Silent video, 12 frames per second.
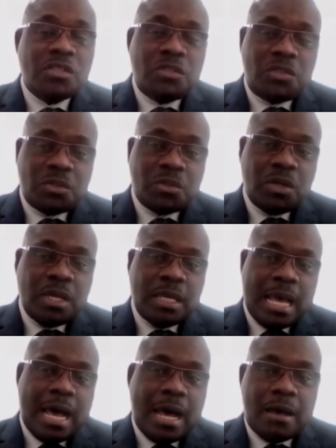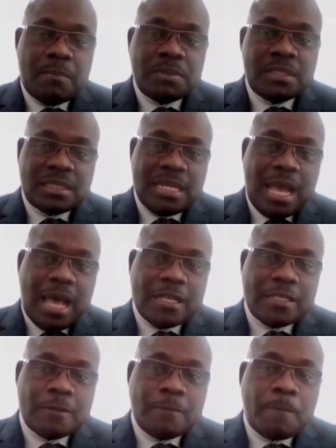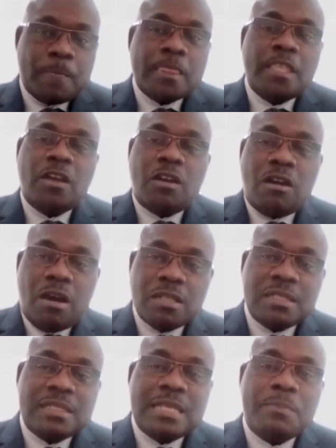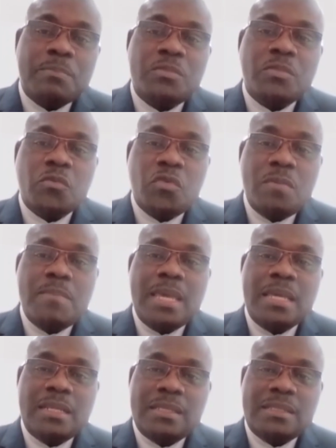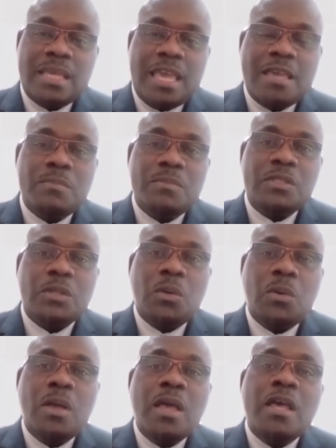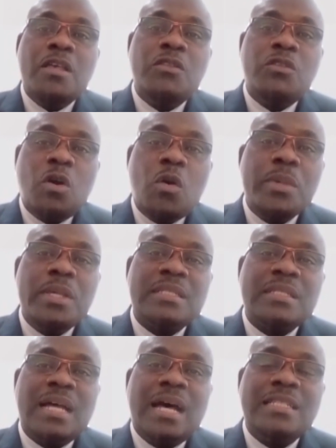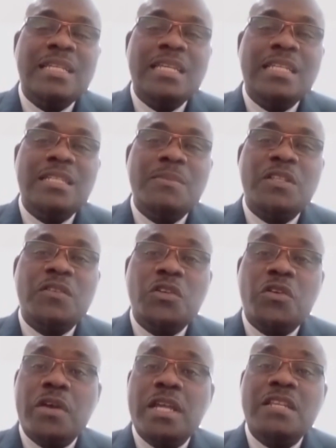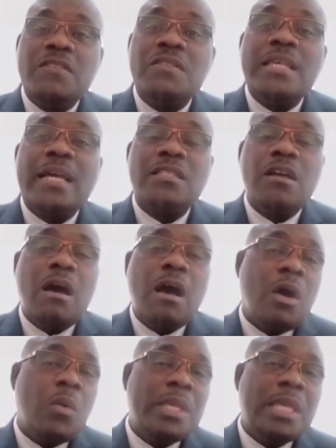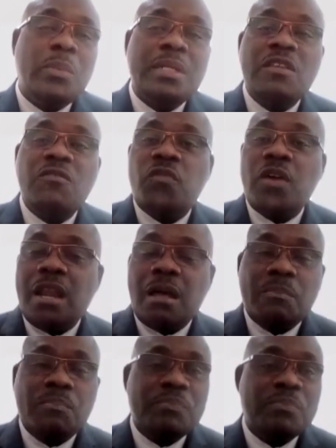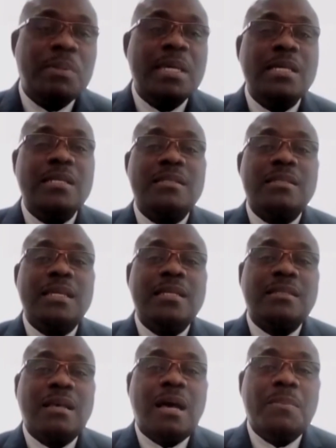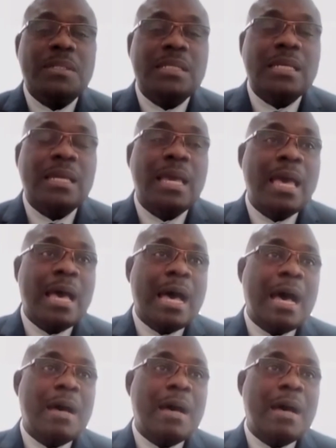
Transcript: want to start, the concept remains the same. So though we're starting in terms of the creative sector, how he will develop his comedy